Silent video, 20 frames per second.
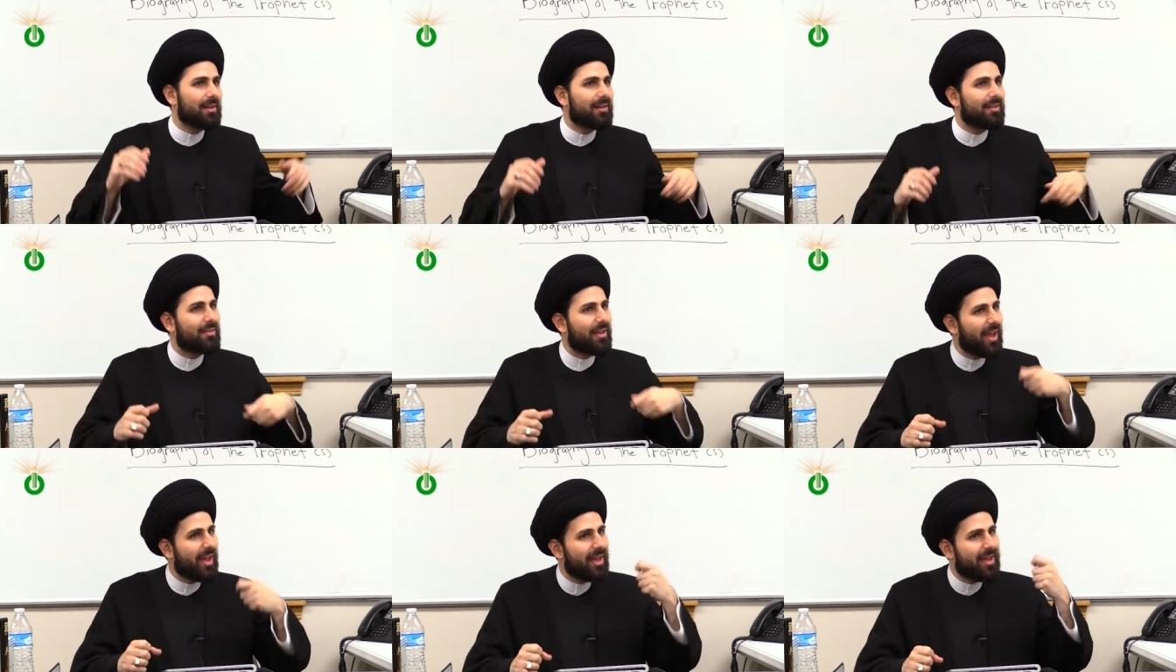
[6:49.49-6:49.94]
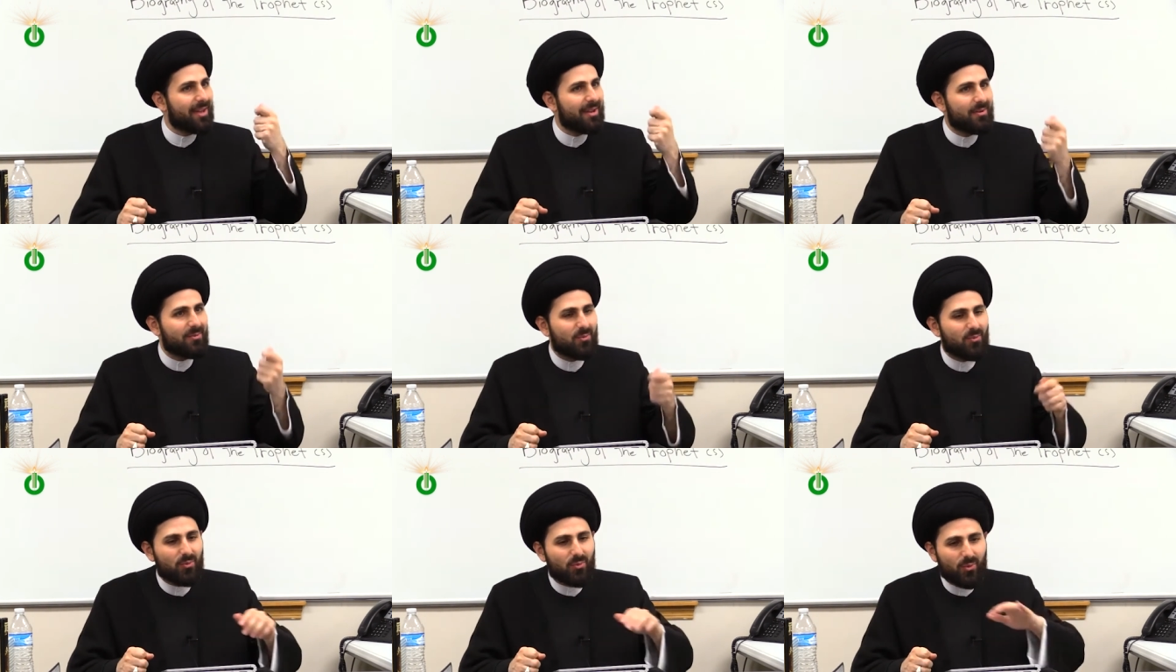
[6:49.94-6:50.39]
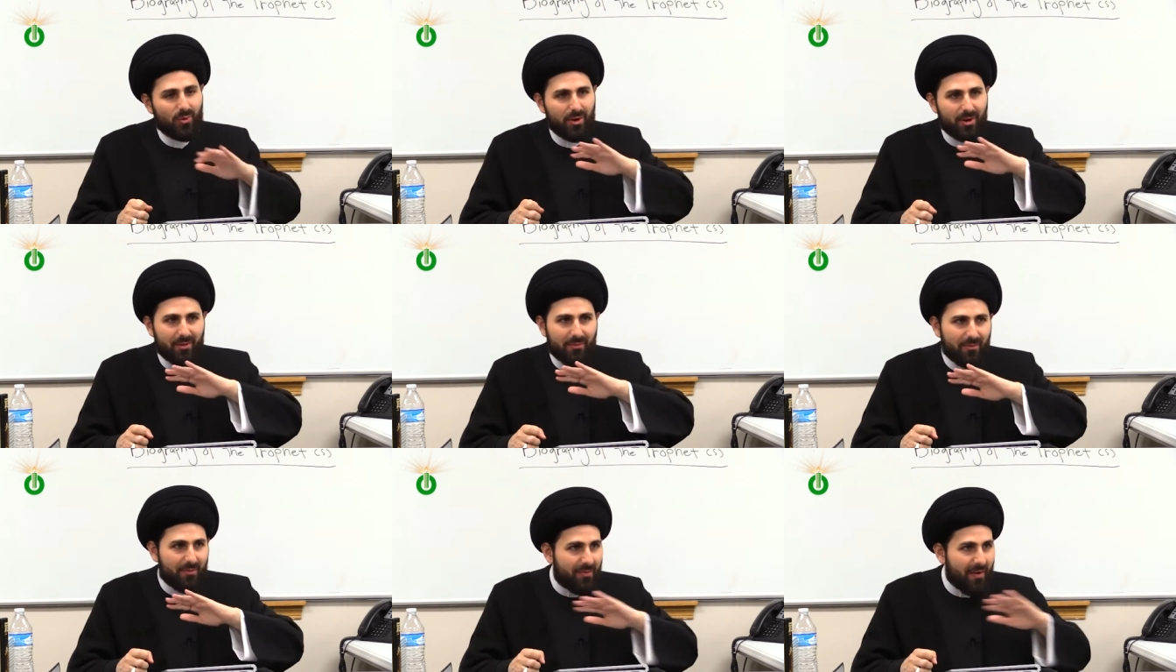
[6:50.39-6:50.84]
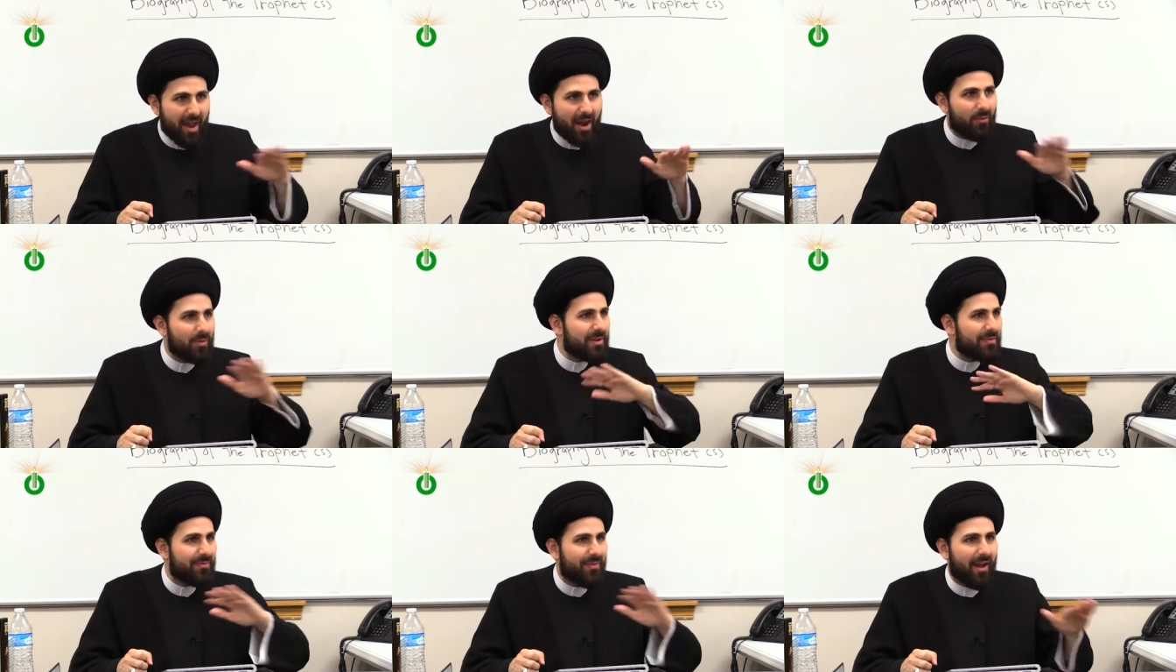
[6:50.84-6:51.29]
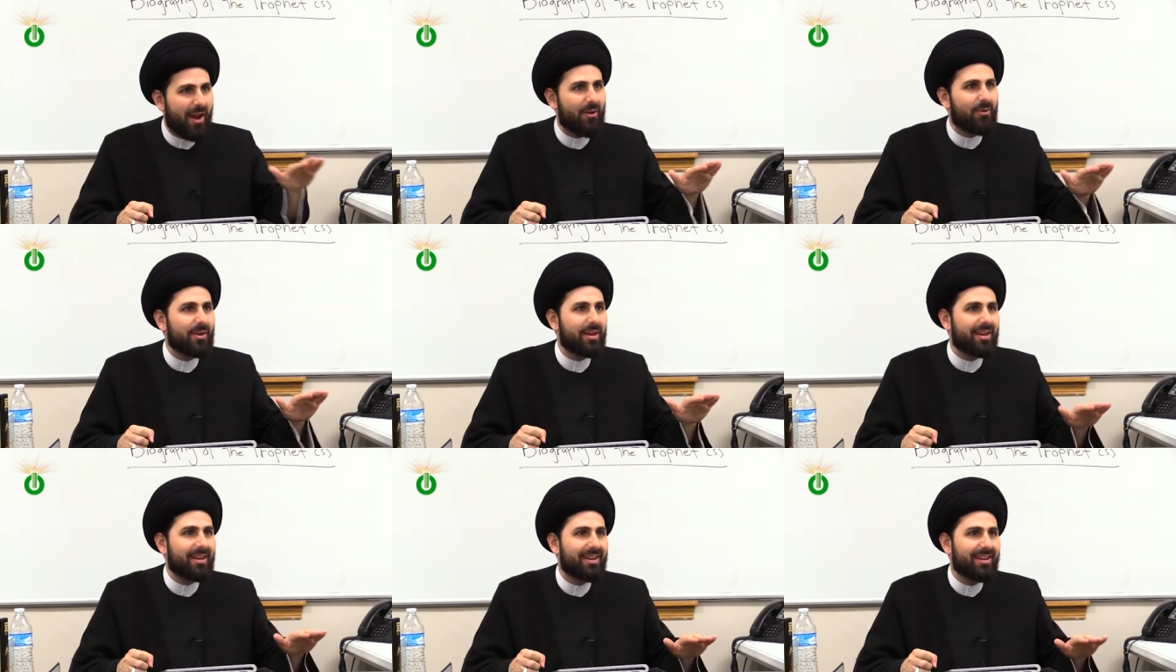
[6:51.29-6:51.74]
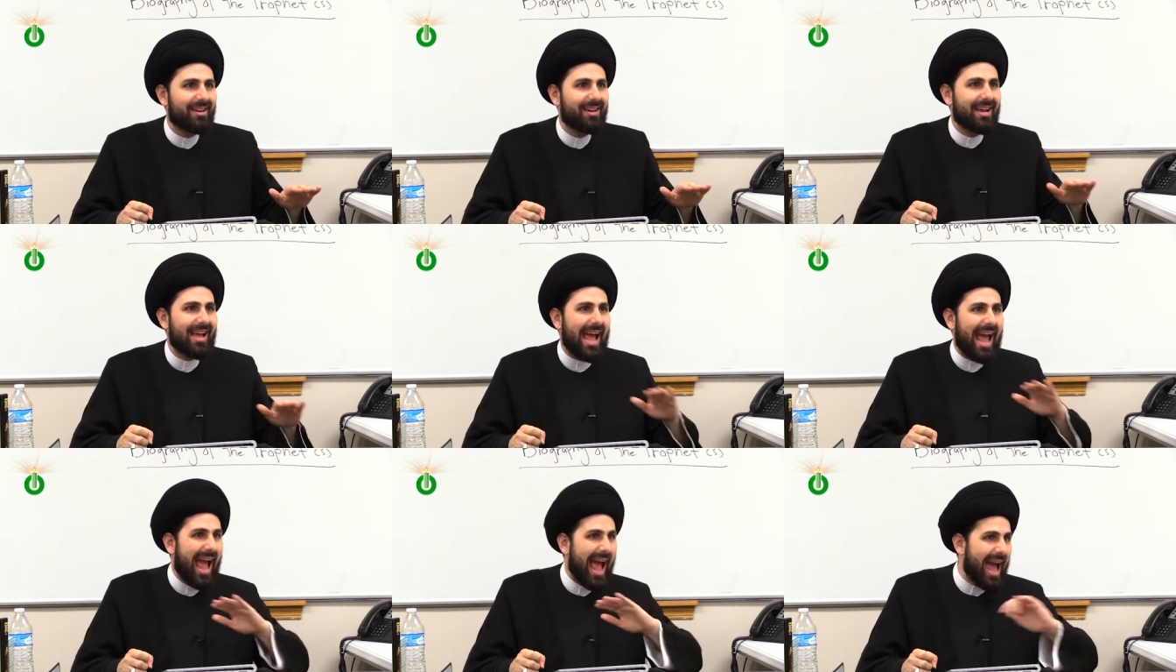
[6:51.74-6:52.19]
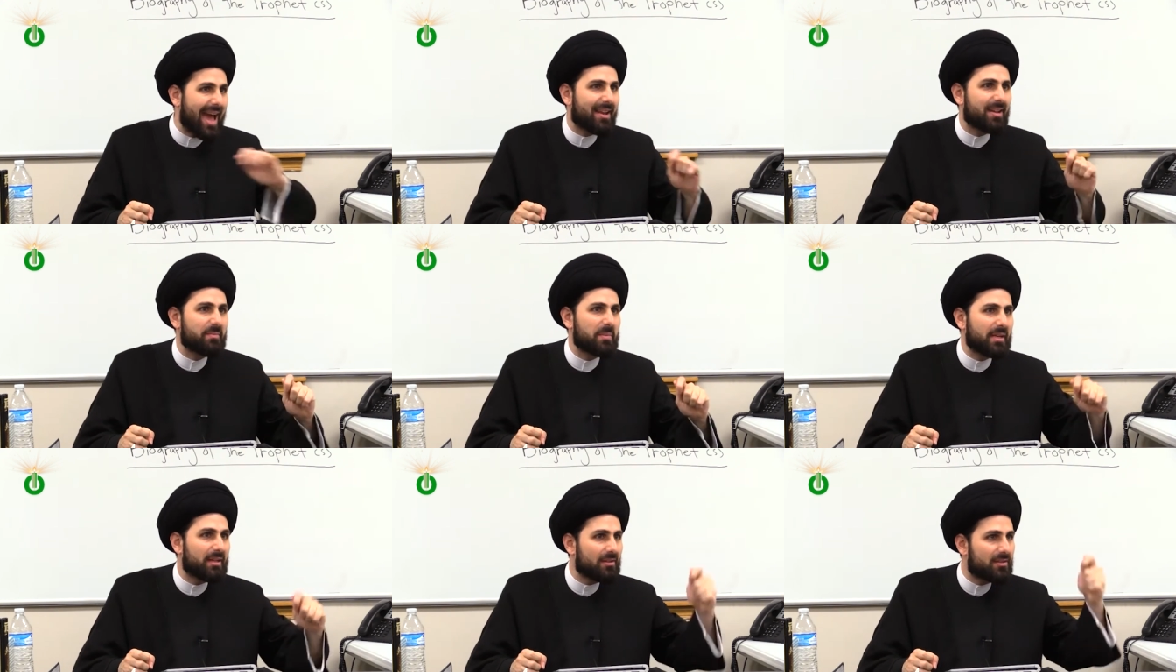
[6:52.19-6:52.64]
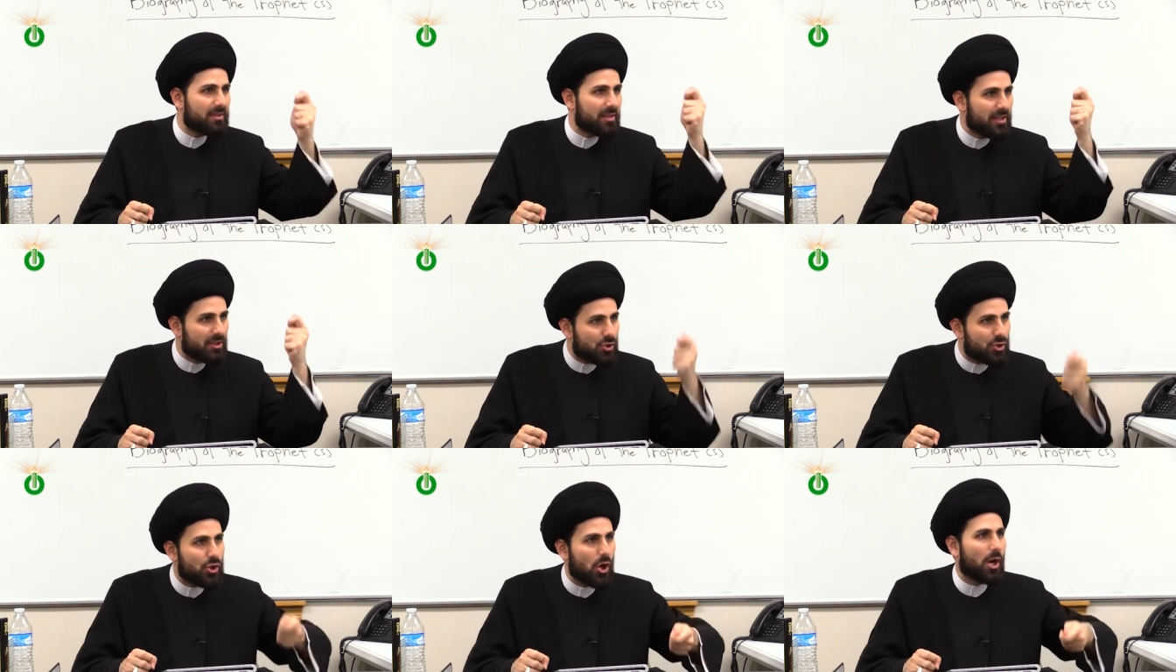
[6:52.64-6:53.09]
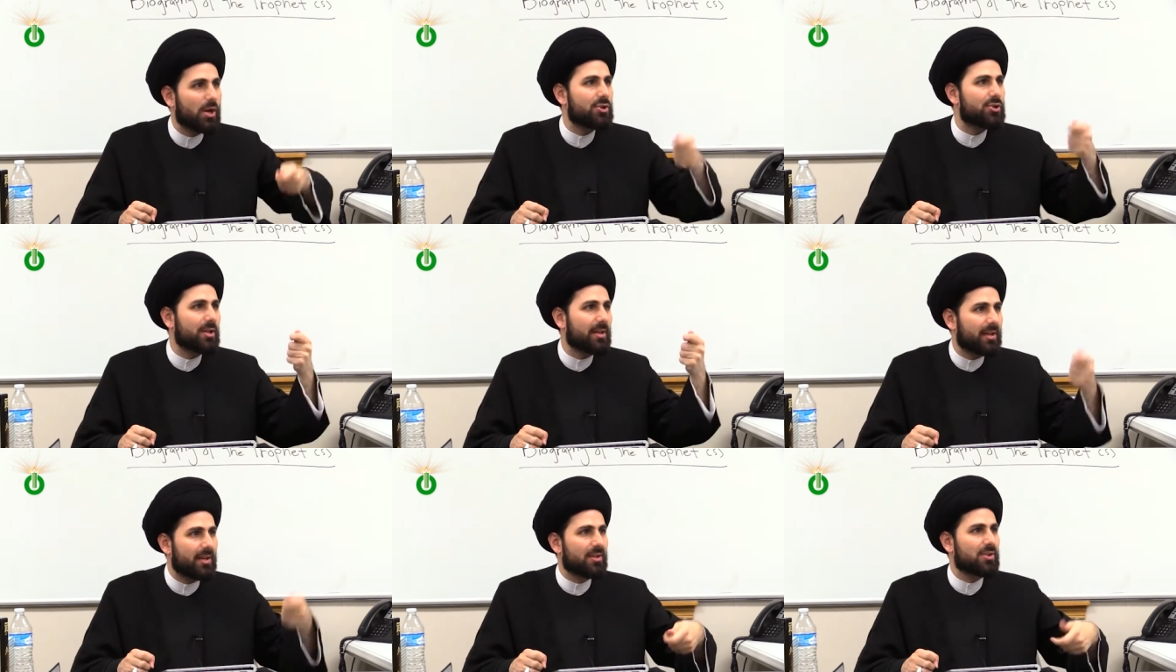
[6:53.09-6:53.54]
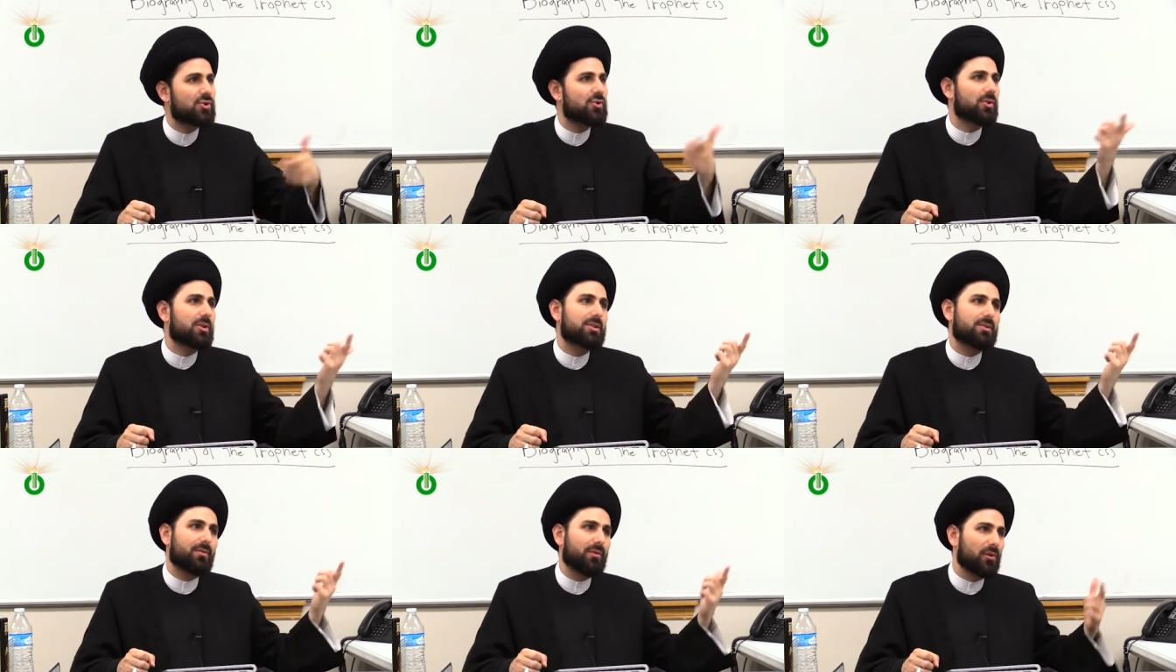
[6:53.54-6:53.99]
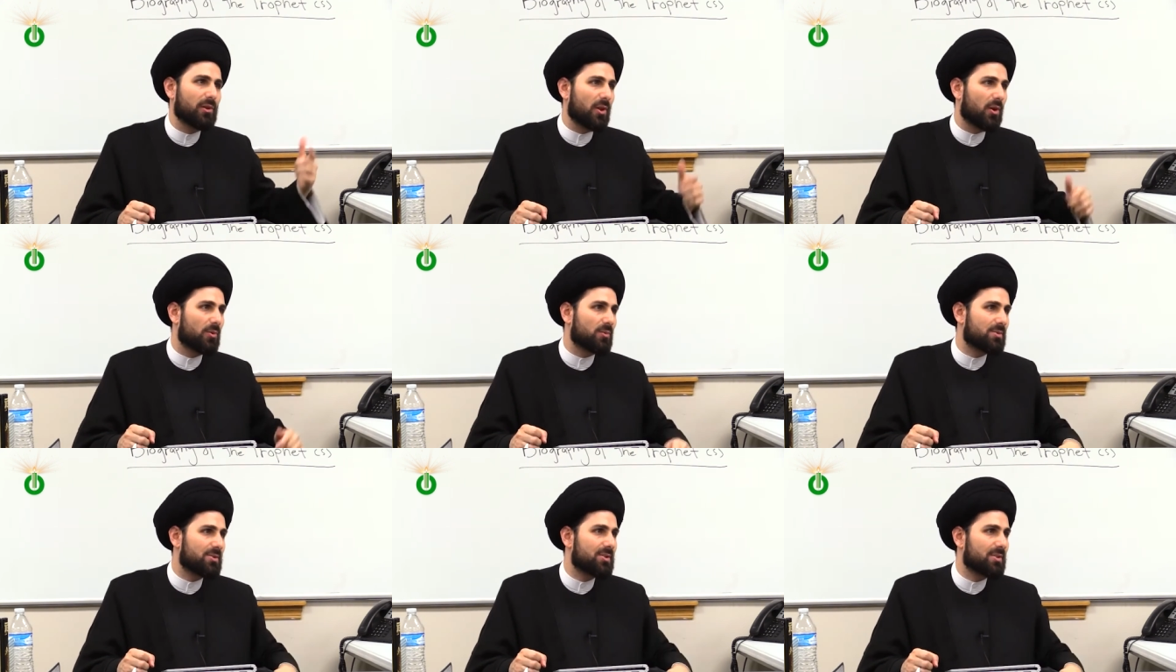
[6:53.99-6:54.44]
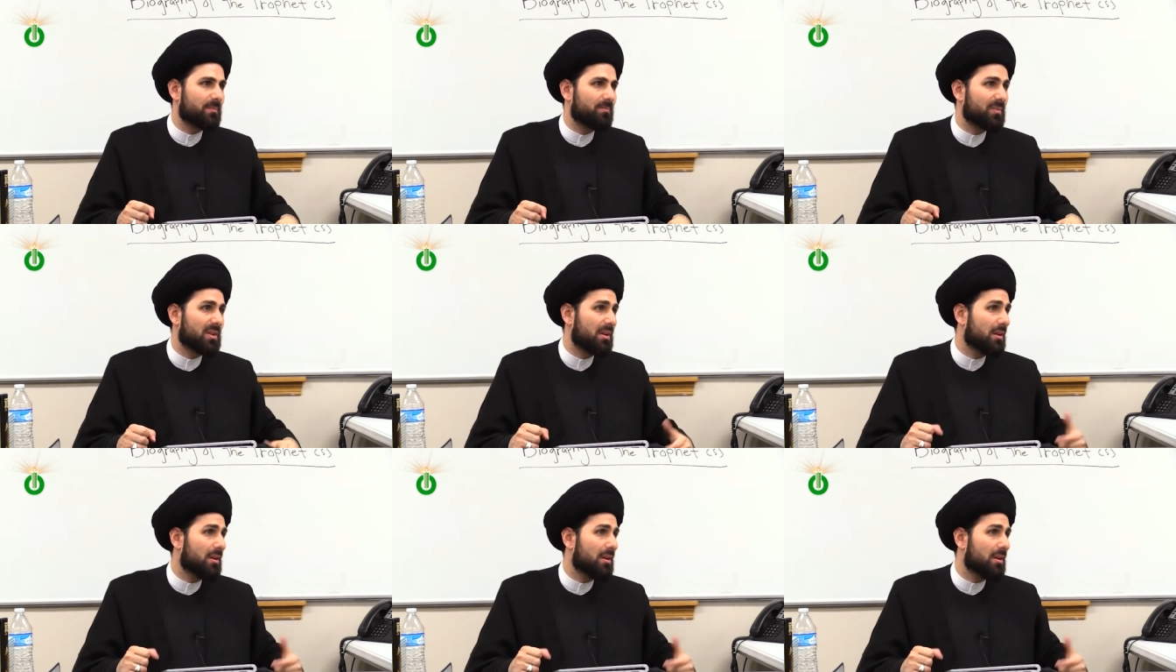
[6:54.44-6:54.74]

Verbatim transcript: They were very, very adamant in charging interest for loans.